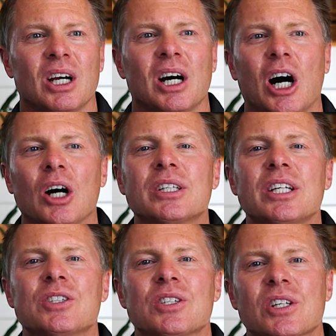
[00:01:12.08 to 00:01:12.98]
I'll teach
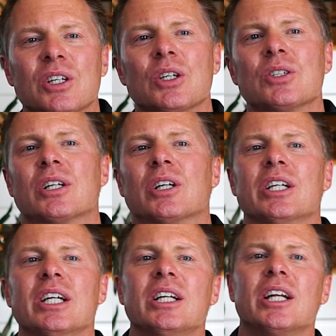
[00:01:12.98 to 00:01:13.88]
the skills that are
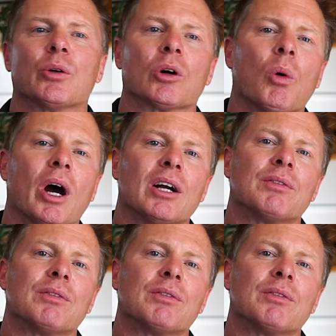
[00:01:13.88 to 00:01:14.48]
needed and required